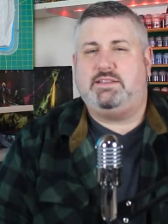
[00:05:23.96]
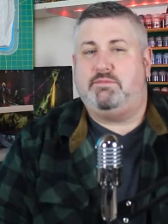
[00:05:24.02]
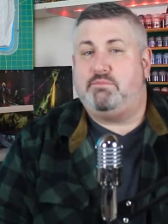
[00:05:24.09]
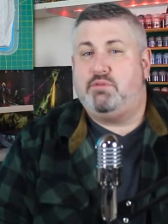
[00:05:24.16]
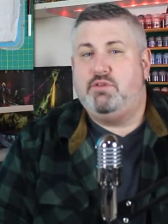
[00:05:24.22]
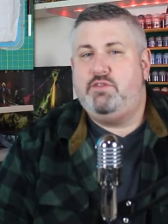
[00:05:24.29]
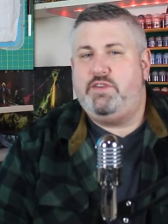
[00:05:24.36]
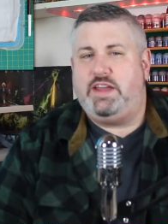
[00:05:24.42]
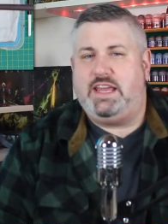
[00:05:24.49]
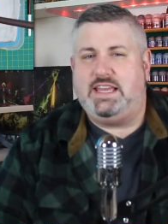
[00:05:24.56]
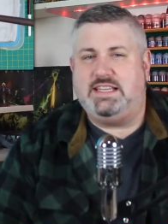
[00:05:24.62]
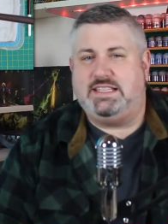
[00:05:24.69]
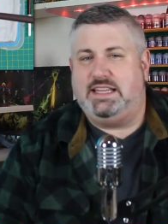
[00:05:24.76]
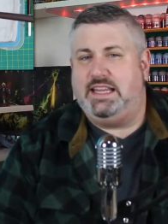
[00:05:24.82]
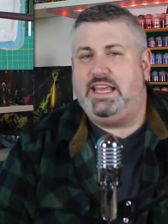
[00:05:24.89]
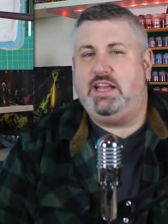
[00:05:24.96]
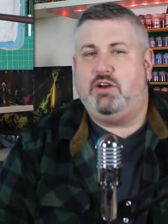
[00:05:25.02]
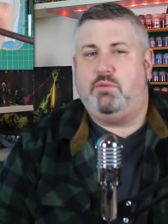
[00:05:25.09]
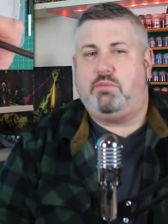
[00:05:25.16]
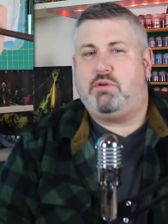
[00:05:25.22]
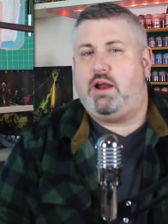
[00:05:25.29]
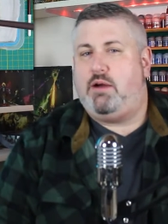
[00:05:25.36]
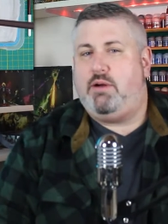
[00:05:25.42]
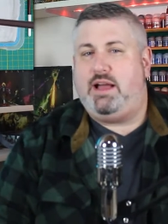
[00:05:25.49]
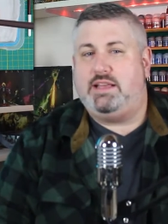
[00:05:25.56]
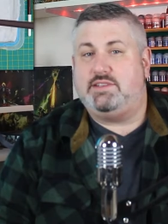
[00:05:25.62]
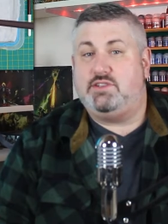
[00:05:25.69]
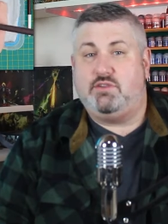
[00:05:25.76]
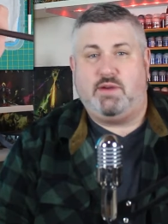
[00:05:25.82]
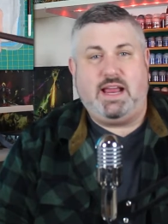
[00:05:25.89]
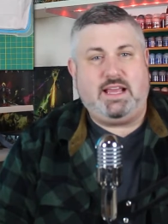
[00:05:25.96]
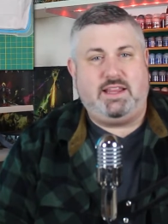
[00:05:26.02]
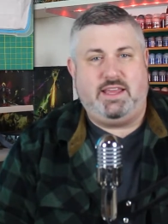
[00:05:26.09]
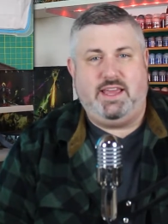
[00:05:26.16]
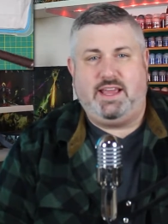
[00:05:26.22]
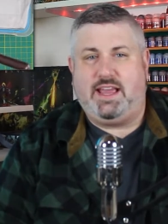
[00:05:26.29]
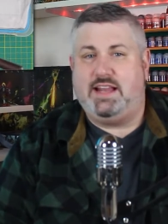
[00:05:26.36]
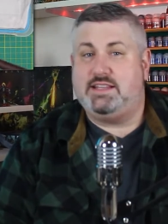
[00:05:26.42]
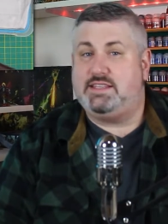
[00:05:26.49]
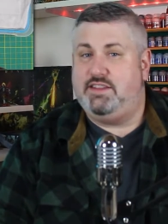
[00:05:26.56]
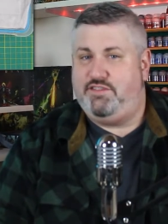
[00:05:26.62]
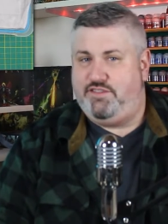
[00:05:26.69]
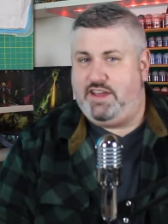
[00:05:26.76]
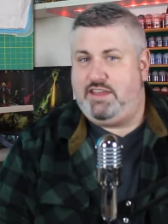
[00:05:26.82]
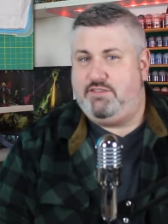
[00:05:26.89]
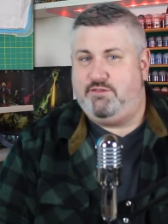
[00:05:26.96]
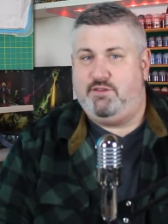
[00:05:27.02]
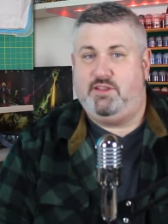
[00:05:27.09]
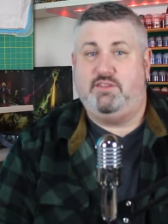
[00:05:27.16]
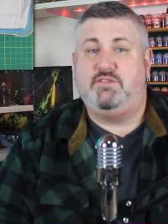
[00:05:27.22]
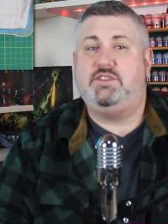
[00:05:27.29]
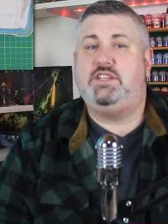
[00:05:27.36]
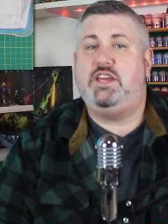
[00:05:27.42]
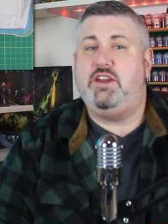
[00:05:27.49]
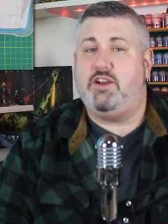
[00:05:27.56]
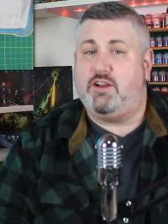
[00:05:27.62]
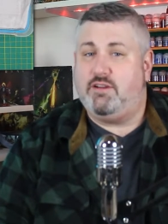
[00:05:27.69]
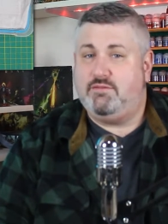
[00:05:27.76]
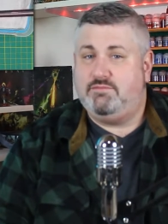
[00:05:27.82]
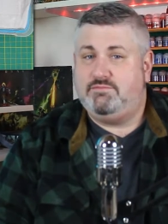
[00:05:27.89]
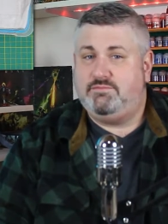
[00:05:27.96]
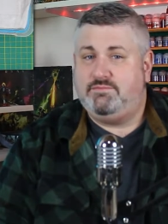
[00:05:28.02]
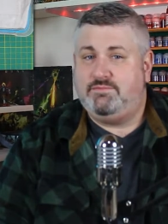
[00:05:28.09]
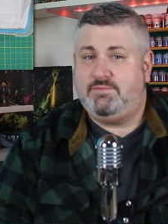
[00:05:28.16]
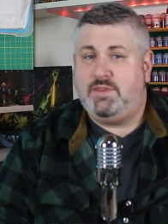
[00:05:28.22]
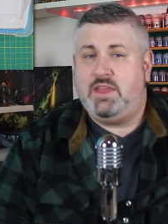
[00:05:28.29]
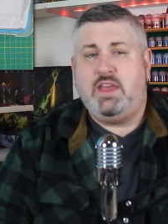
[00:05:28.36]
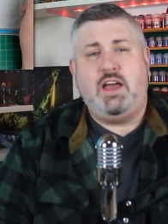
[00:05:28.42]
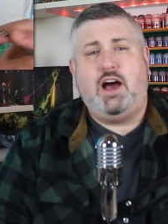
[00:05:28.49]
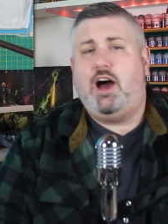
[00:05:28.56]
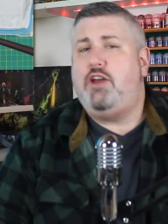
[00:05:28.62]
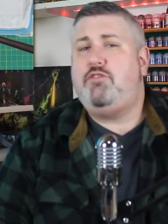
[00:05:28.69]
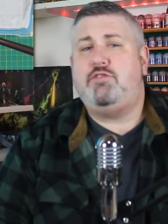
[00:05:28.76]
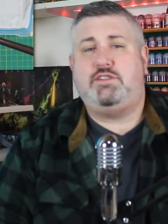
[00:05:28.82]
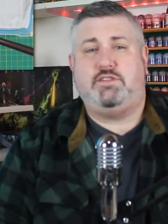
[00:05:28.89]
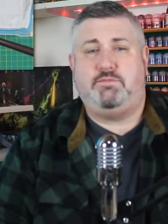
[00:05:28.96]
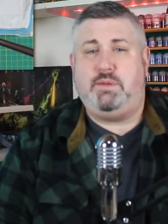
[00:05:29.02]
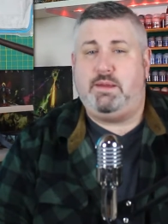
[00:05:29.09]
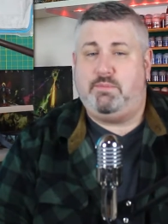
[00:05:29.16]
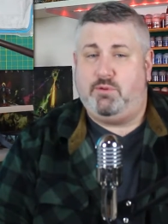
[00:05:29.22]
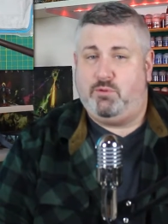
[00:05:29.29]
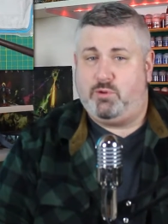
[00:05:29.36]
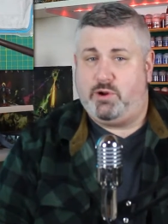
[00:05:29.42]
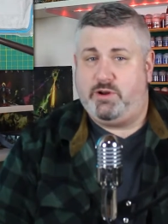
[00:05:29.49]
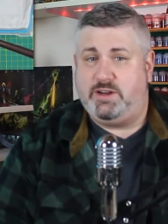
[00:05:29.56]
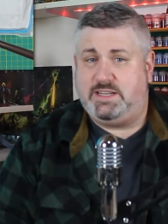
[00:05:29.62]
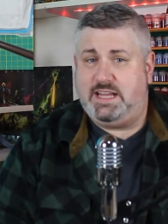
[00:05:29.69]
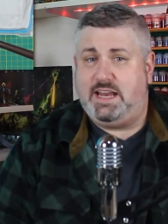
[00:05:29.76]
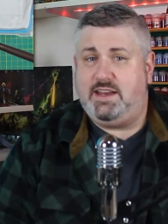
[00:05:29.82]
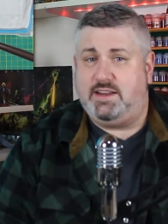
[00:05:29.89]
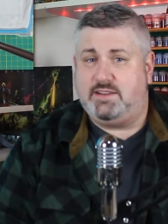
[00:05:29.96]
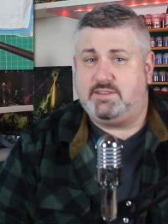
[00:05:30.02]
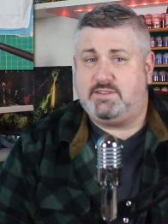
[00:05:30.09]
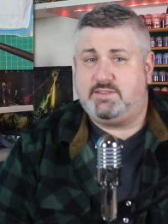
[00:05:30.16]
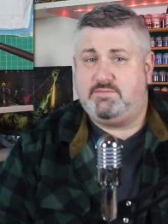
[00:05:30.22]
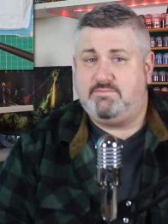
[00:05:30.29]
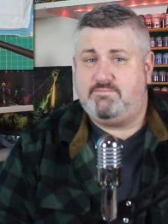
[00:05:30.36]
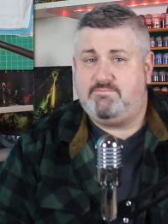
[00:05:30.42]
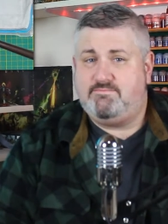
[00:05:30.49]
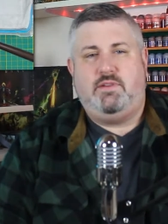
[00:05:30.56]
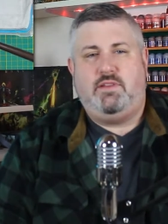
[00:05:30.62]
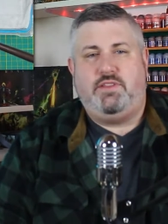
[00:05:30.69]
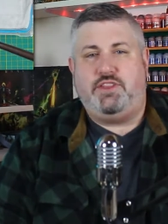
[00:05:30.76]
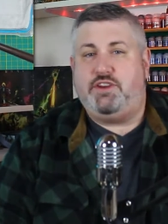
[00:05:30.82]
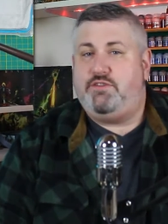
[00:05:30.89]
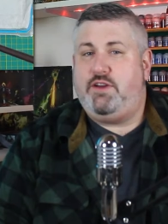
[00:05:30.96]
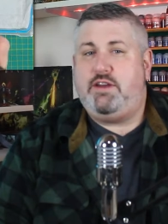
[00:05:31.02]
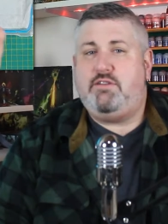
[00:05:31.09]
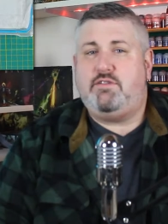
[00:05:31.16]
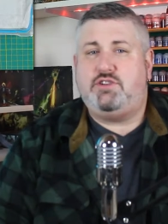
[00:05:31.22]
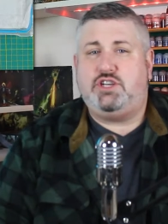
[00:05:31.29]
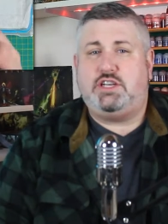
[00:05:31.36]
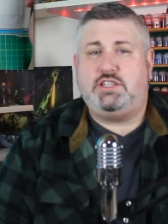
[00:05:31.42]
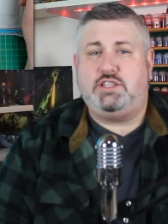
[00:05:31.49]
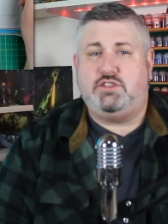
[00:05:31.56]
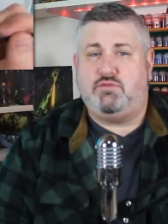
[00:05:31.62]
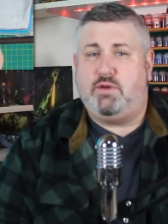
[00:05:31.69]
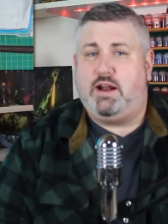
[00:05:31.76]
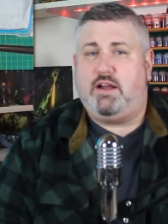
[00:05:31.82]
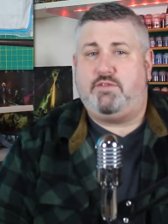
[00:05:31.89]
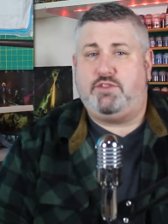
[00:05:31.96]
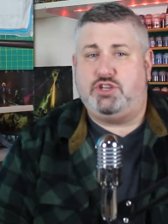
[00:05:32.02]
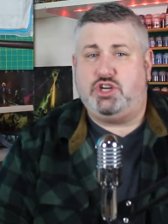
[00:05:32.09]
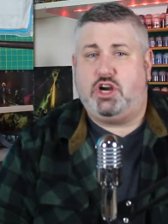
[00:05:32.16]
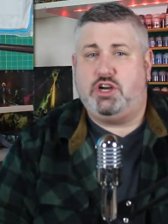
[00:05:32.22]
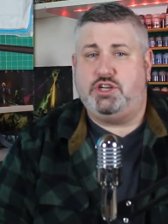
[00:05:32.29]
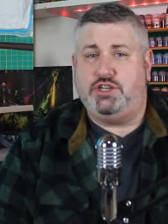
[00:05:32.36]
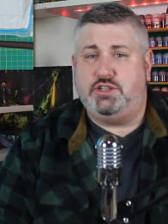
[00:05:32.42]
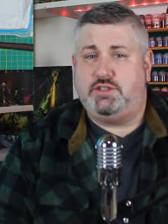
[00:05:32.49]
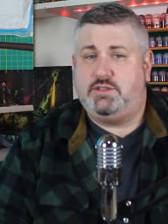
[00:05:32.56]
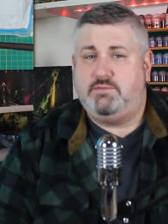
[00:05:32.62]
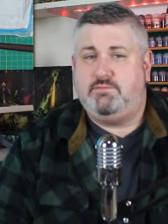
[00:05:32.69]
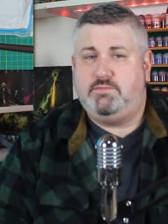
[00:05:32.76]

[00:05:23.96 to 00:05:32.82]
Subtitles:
of proving his legal prowess directly against the faithful of Tyr. Hundreds of people were in attendance. The defender of justice read off the charges.